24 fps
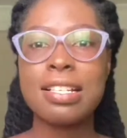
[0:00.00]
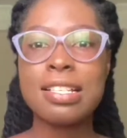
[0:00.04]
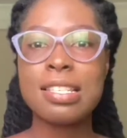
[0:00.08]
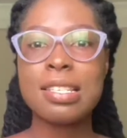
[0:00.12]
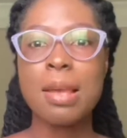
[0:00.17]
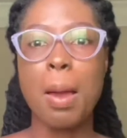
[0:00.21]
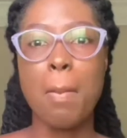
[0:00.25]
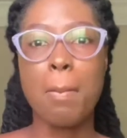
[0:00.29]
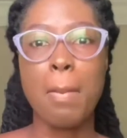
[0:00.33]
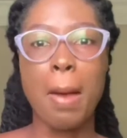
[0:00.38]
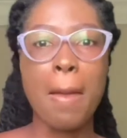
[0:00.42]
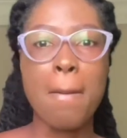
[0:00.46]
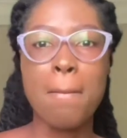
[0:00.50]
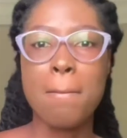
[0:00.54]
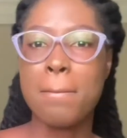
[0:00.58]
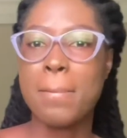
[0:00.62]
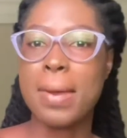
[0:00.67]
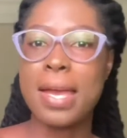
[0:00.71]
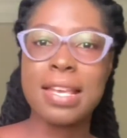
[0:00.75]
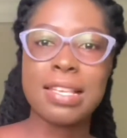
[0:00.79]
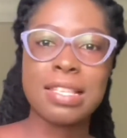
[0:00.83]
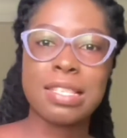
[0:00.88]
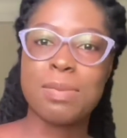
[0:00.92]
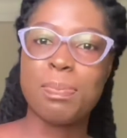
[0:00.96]
my
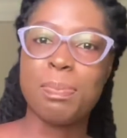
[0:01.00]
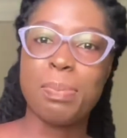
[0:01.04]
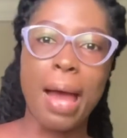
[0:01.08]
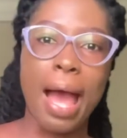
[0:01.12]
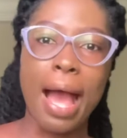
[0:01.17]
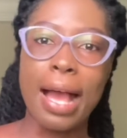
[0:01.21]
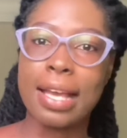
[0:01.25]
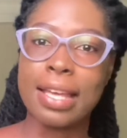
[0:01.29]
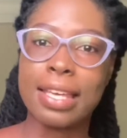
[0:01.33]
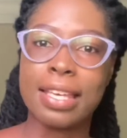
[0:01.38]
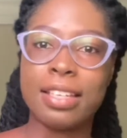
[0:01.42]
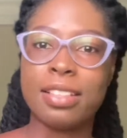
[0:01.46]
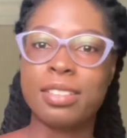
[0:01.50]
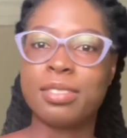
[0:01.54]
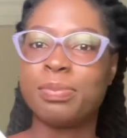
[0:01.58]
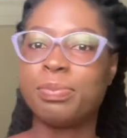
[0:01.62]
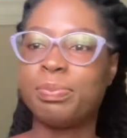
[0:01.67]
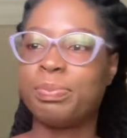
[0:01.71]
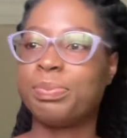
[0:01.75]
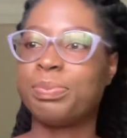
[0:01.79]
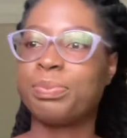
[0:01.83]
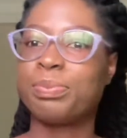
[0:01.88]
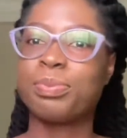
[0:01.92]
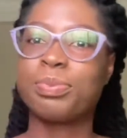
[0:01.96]
best bargain
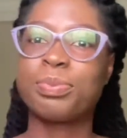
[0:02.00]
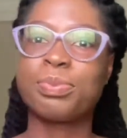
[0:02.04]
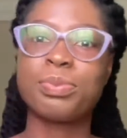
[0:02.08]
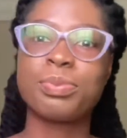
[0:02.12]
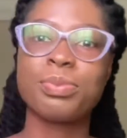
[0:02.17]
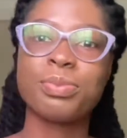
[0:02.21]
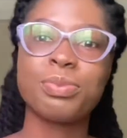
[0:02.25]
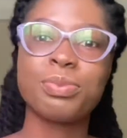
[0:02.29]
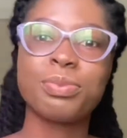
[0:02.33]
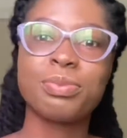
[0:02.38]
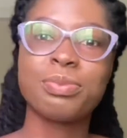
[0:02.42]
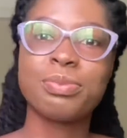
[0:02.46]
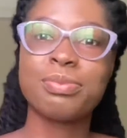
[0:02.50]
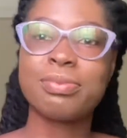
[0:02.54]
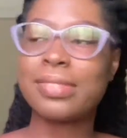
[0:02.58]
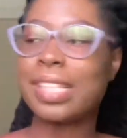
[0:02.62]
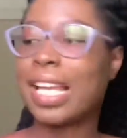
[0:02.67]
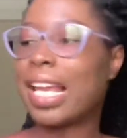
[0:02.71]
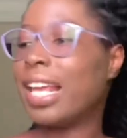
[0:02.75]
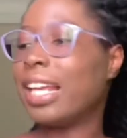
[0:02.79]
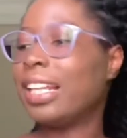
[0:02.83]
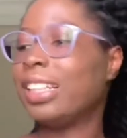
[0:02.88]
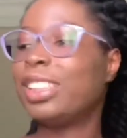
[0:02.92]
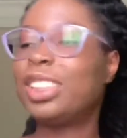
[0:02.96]

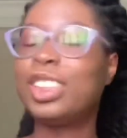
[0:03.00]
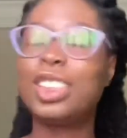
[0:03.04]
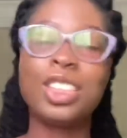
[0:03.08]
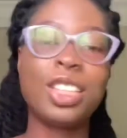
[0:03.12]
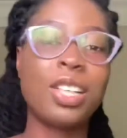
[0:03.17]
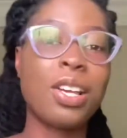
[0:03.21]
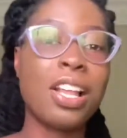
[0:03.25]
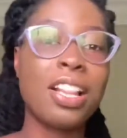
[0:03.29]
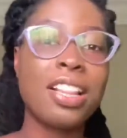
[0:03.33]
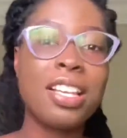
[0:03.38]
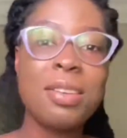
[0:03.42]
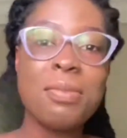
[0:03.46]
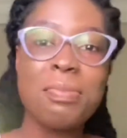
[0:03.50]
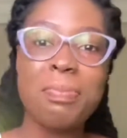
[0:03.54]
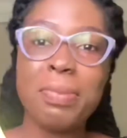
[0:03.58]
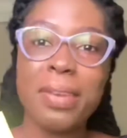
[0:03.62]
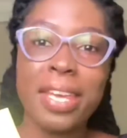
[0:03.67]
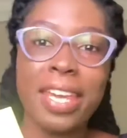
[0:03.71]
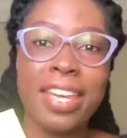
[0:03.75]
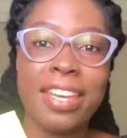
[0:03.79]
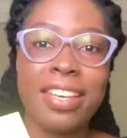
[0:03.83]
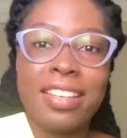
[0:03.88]
surely be